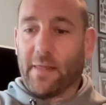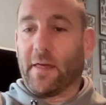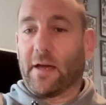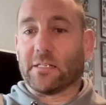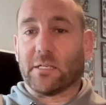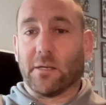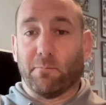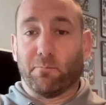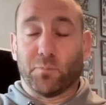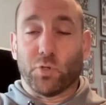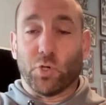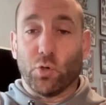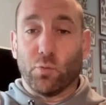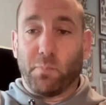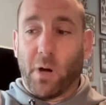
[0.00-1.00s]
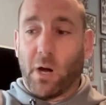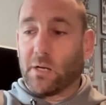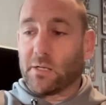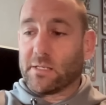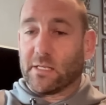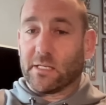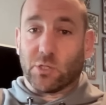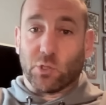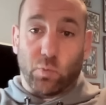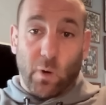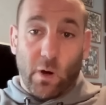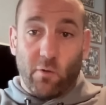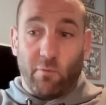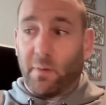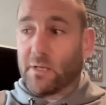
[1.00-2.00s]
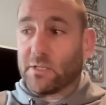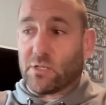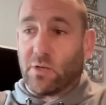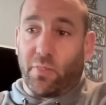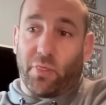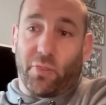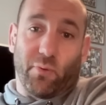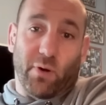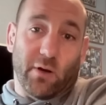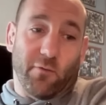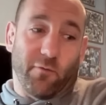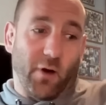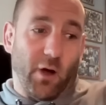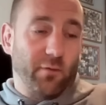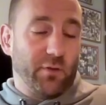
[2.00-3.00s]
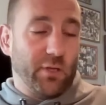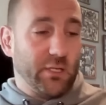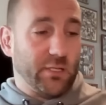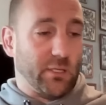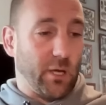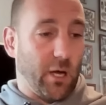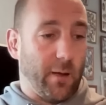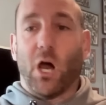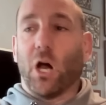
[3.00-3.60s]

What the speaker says: And that's in two parts. That's 12 months and 3 to 5 years time.